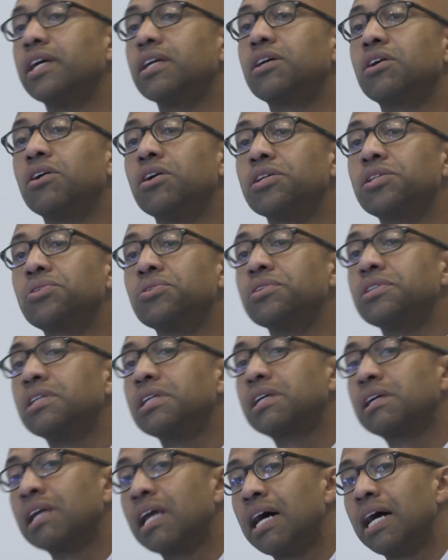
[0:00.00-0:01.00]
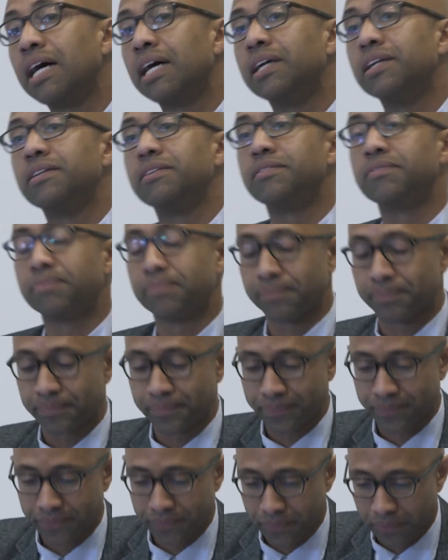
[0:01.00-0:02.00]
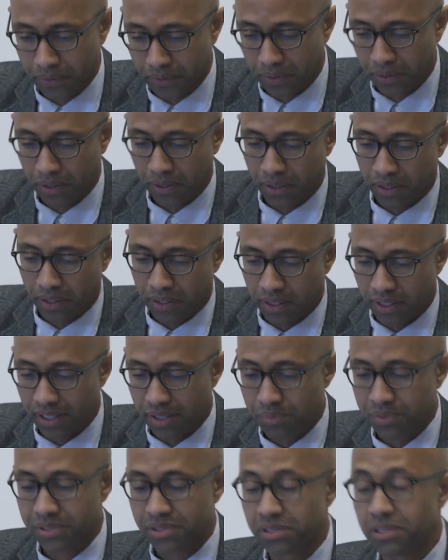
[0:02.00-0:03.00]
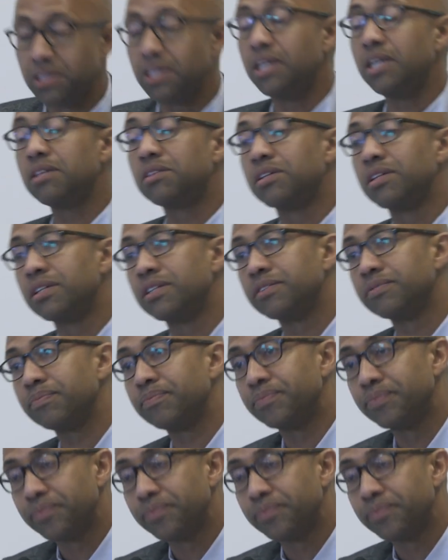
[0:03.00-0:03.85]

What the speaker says: and cultural decline. It was neither